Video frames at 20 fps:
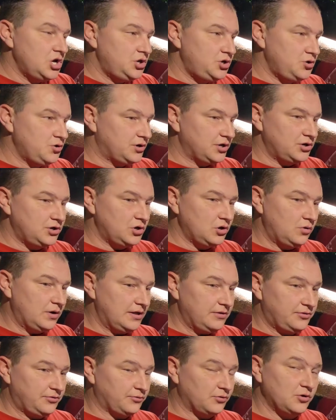You can do
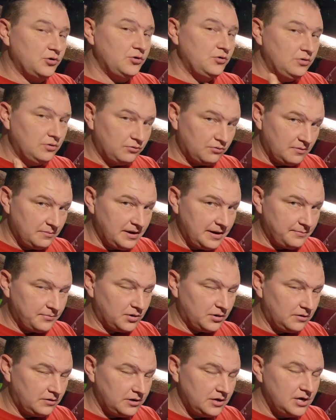it through,
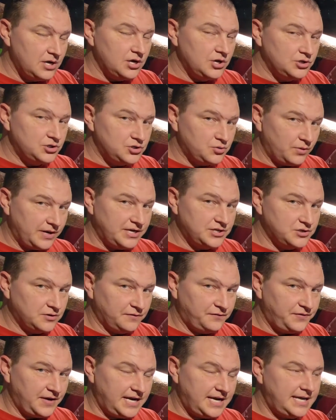remember,
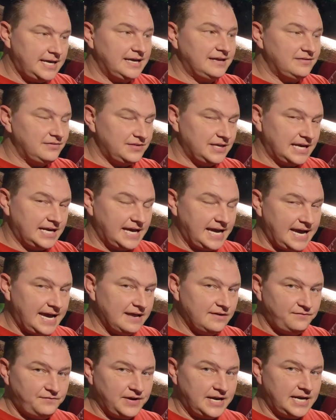tweezer feeding, then
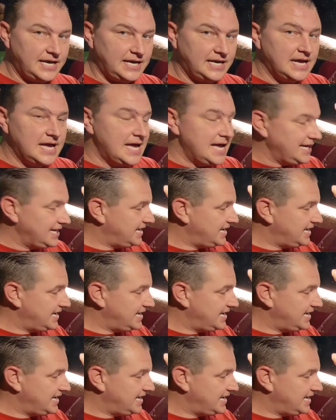hand feeding.